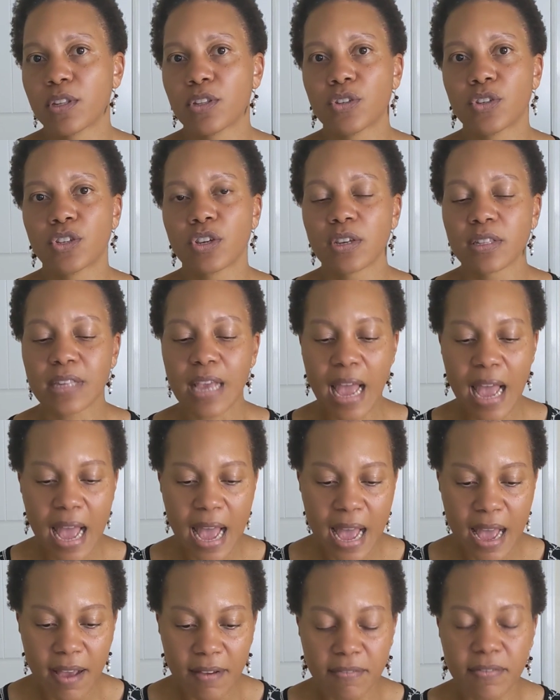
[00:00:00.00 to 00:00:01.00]
But just
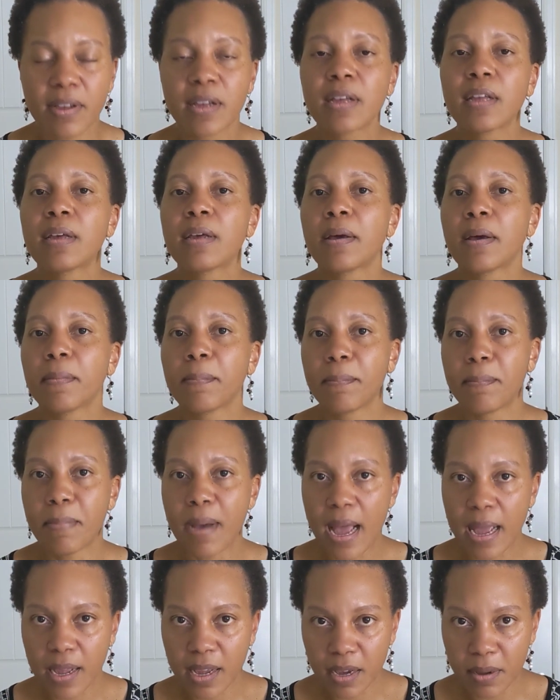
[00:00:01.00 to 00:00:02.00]
have
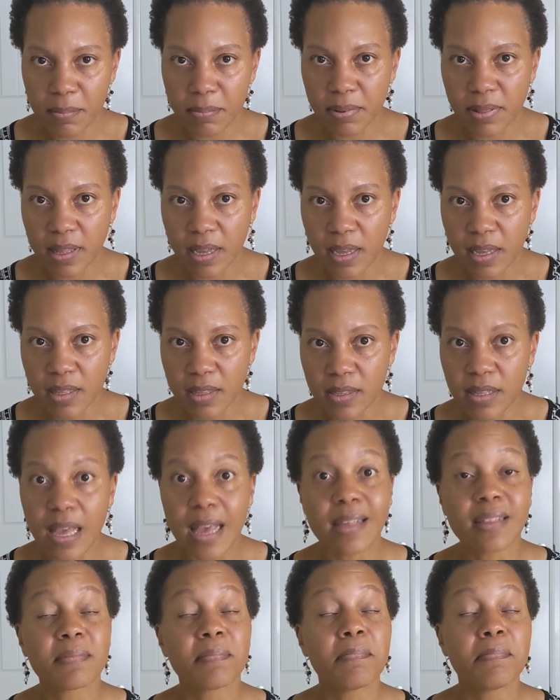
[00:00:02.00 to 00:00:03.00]
backup plans
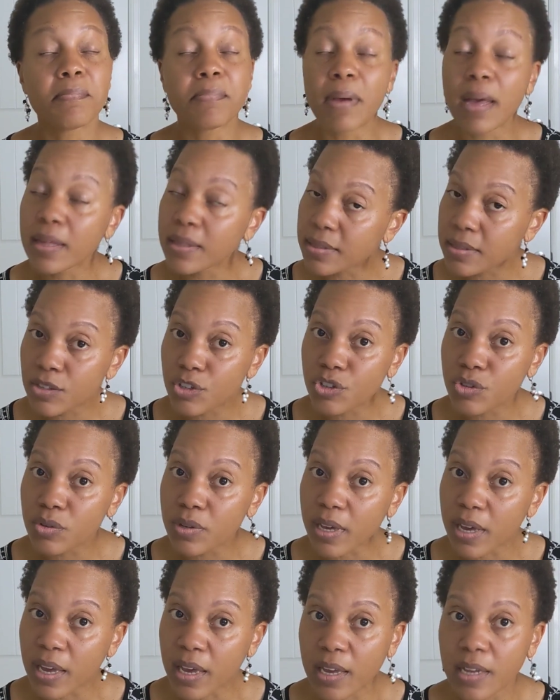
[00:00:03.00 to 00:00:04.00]
as best as
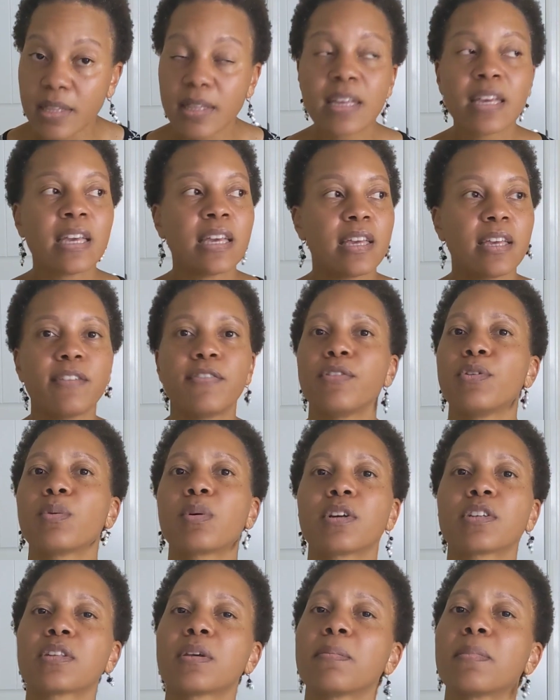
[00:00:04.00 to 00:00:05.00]
you can. If
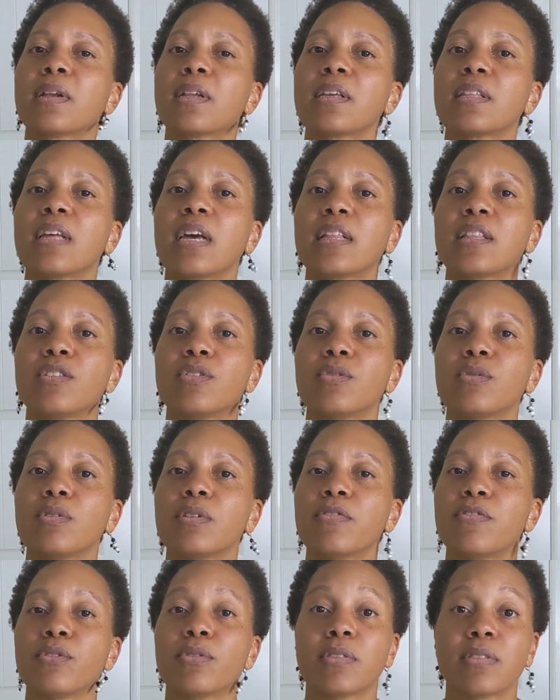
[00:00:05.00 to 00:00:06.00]
you are somebody that you,
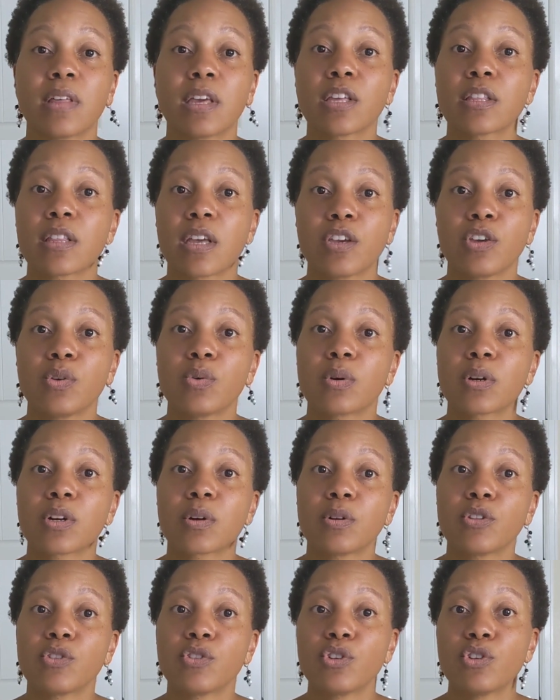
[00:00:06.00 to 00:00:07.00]
if you think that you are
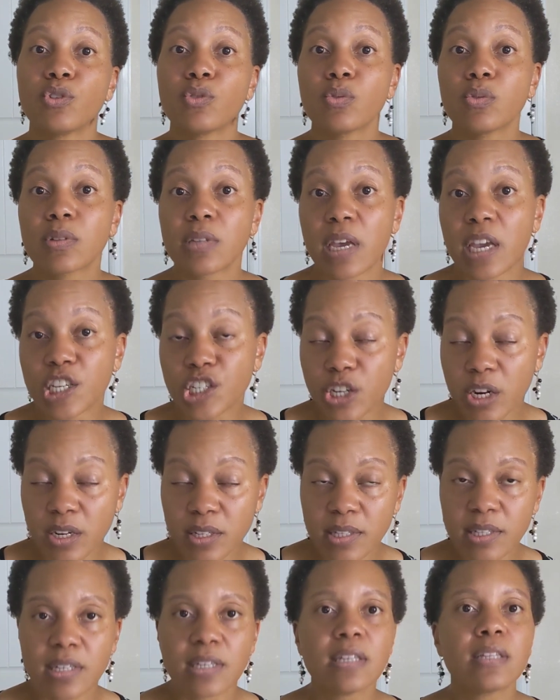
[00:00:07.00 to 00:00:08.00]
going to use
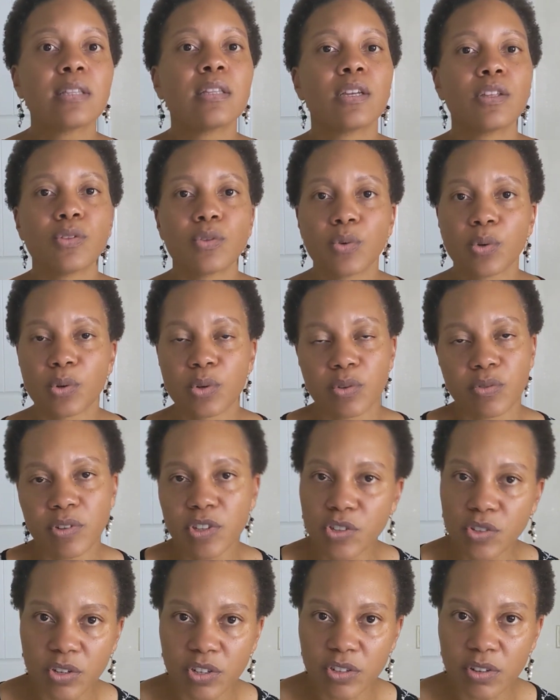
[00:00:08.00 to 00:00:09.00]
HRT, then do your
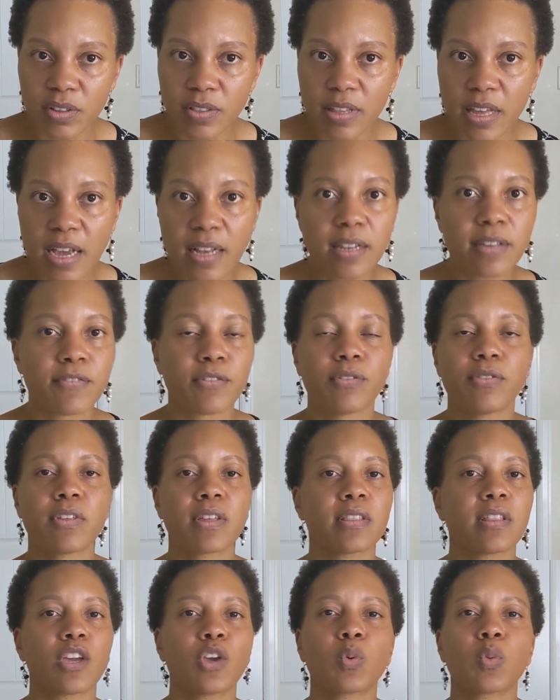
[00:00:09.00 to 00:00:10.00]
research on that. If you
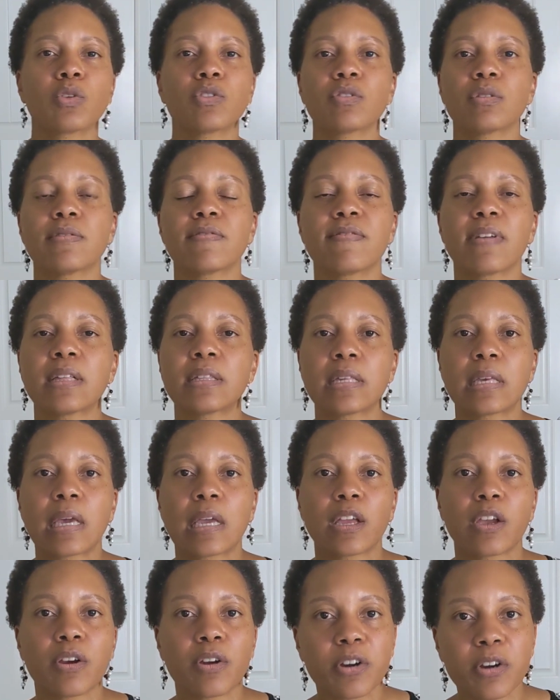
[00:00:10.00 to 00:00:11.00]
think that you want to
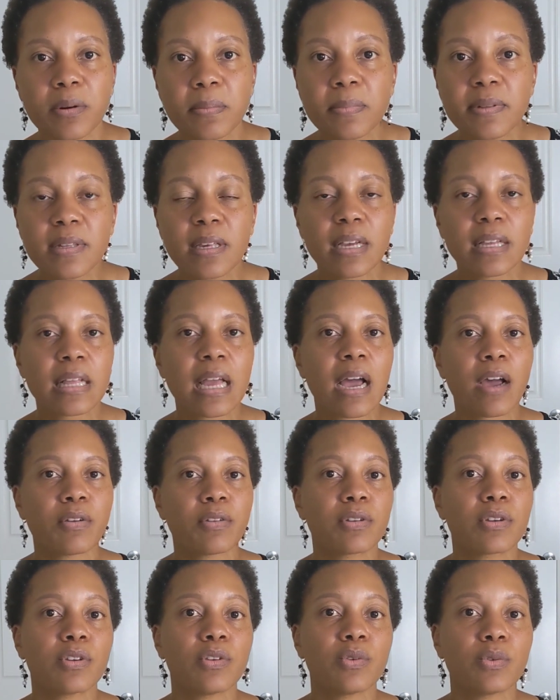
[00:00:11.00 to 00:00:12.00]
investigate herbs and how
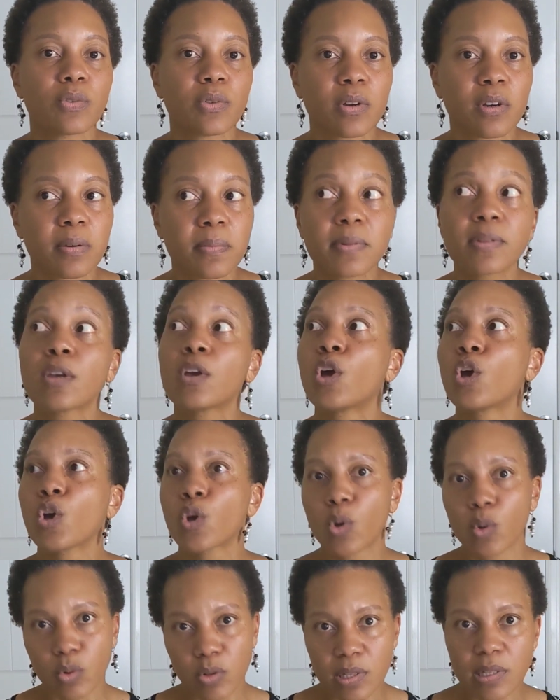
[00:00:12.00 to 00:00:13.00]
you can use herbs,
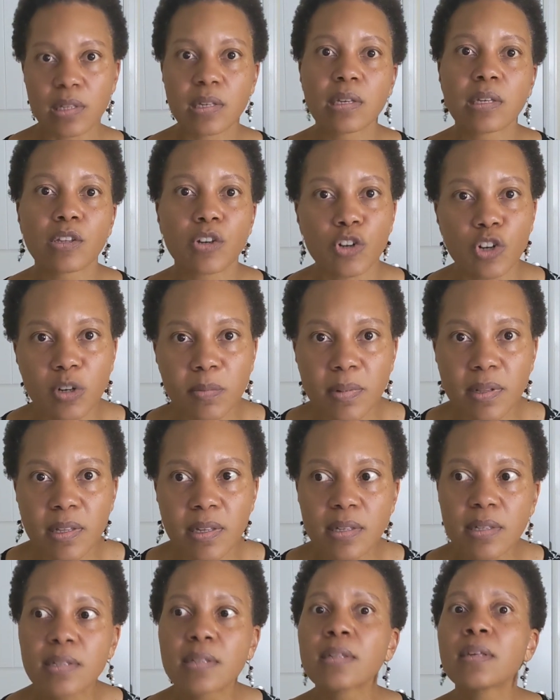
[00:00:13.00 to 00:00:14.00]
go see an
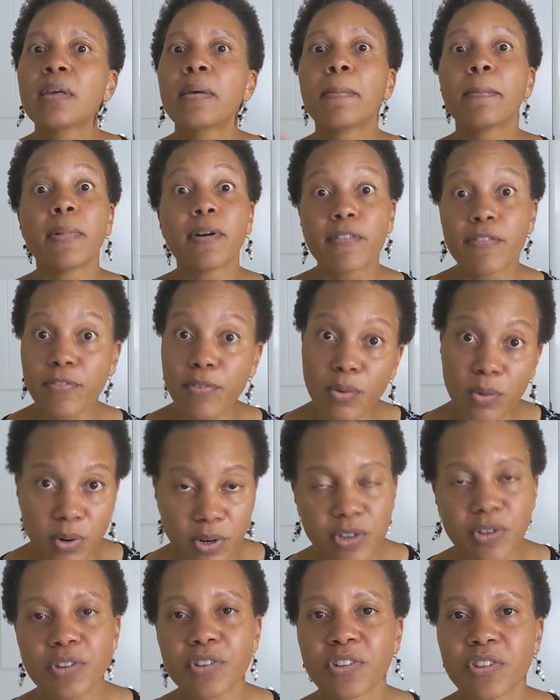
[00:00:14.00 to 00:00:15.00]
herbalist
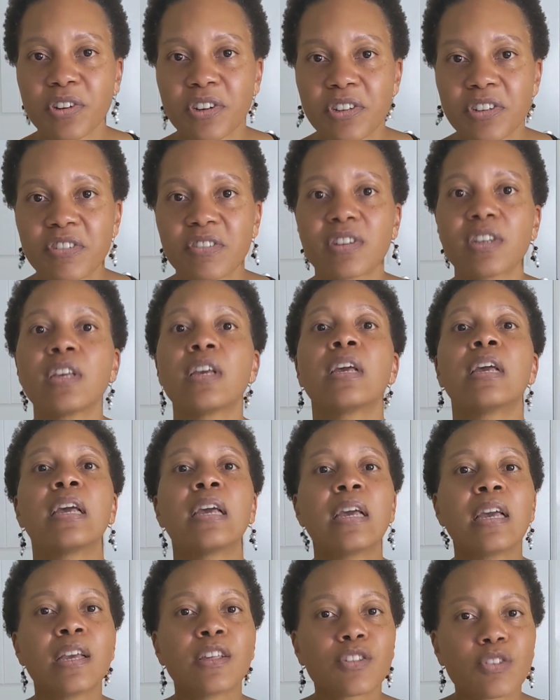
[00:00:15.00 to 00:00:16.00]
before your surgery
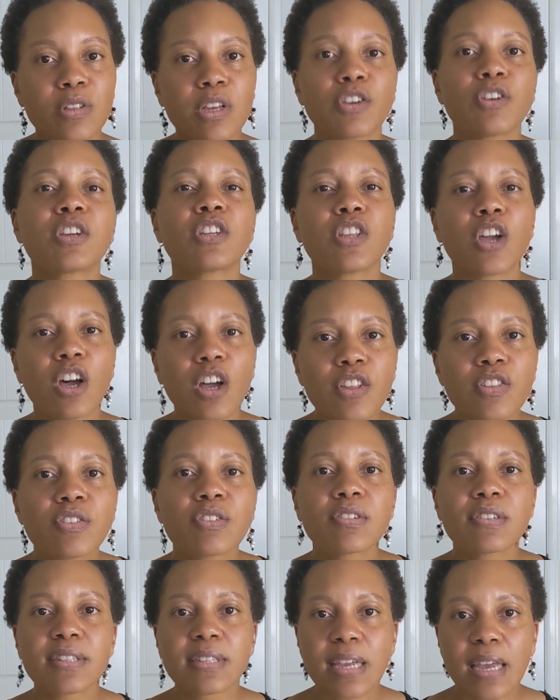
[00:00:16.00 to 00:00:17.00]
so that you can
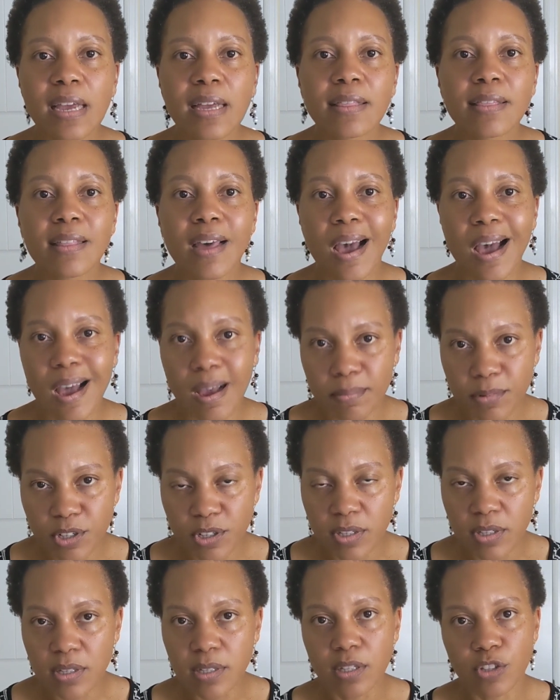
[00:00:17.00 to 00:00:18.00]
understand the
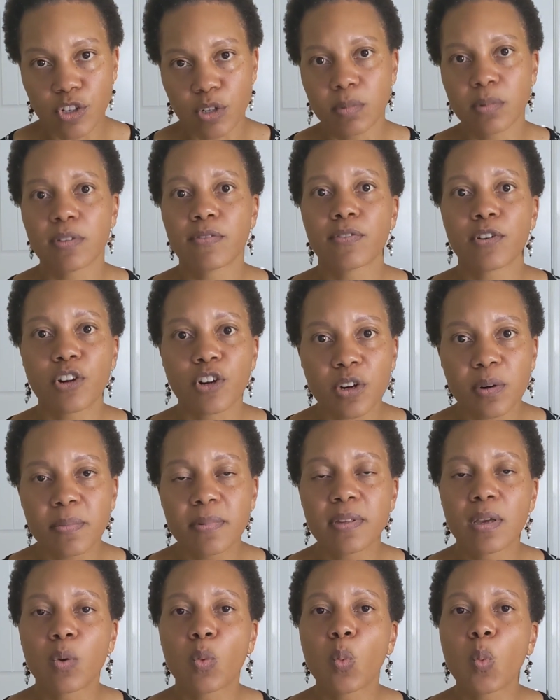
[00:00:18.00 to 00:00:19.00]
options in terms of
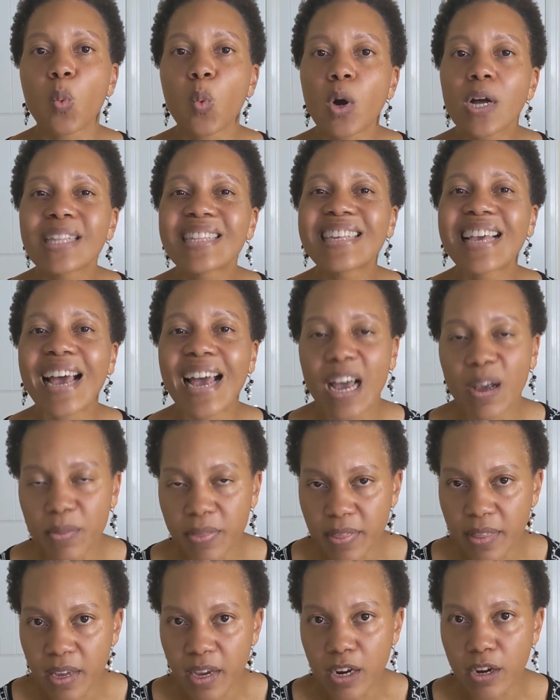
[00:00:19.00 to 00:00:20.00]
herbs and what's
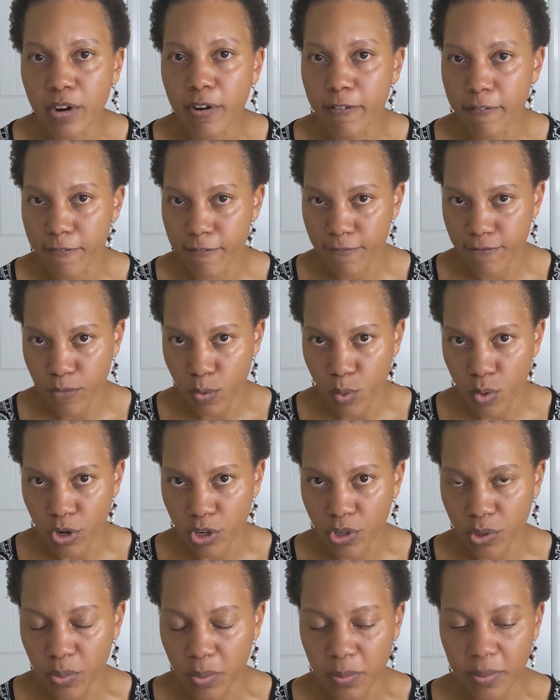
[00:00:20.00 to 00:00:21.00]
out there
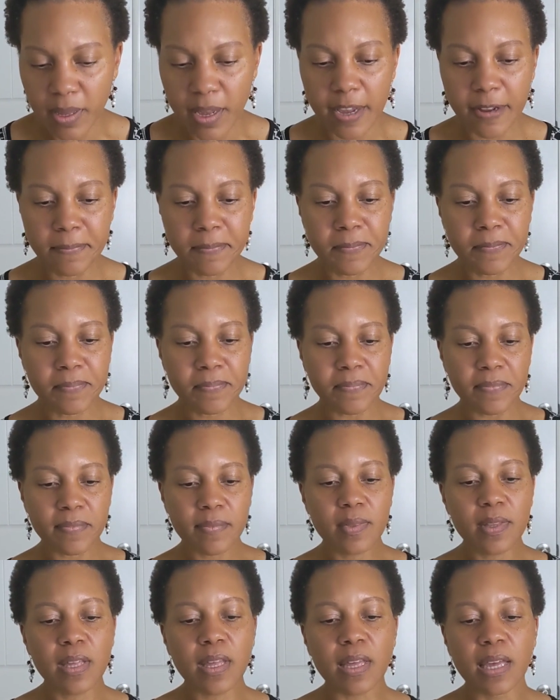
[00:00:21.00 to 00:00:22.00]
for you, okay?
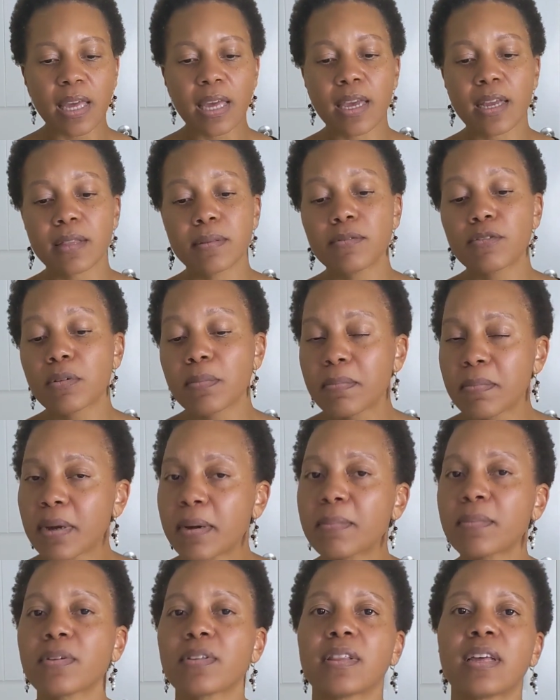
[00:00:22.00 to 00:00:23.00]
And
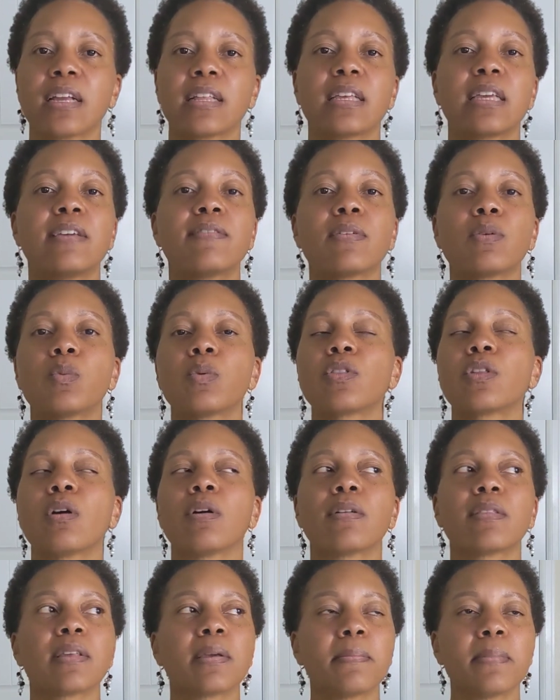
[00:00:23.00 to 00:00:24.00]
remember that even with
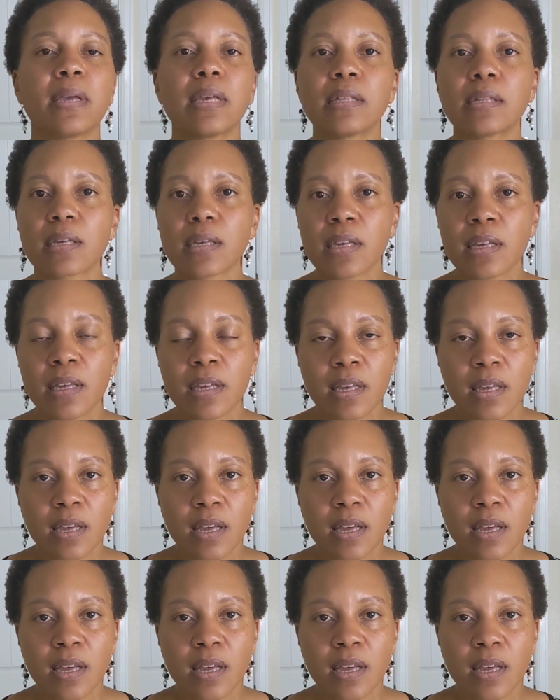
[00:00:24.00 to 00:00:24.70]
all the amazing